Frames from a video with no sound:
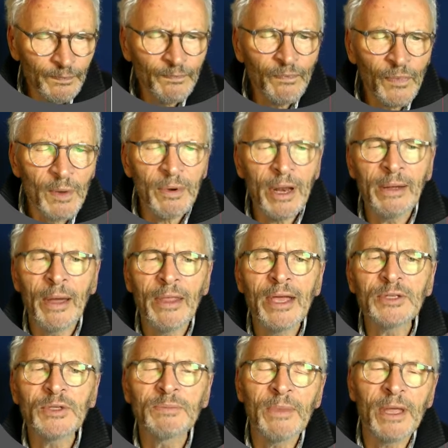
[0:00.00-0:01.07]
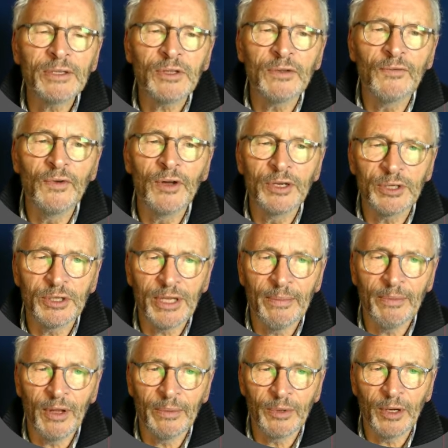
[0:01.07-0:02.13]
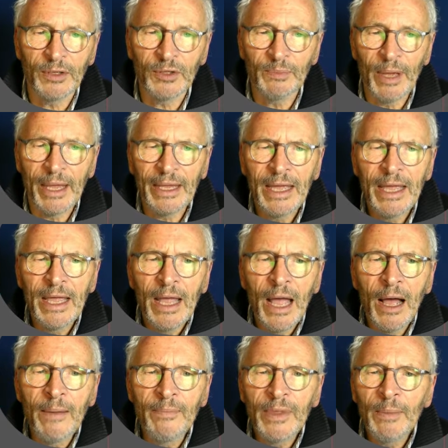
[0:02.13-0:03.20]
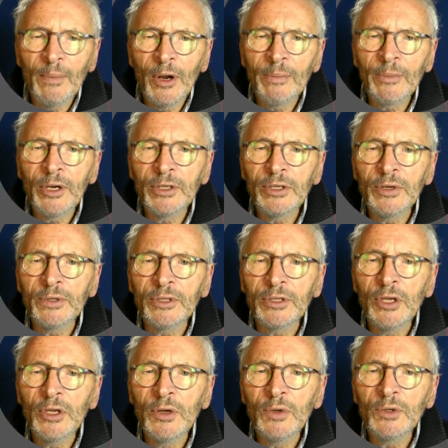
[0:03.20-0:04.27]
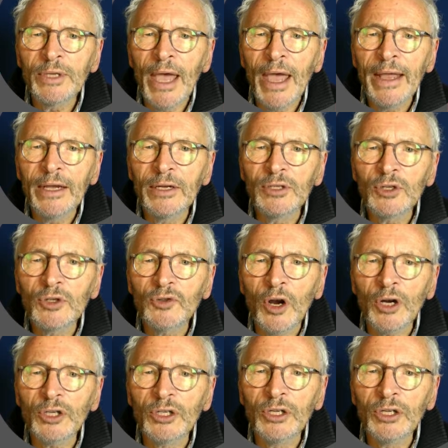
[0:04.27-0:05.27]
But anyway, that's the first step that I'm going to make. Then what I'm going to do is to use a construction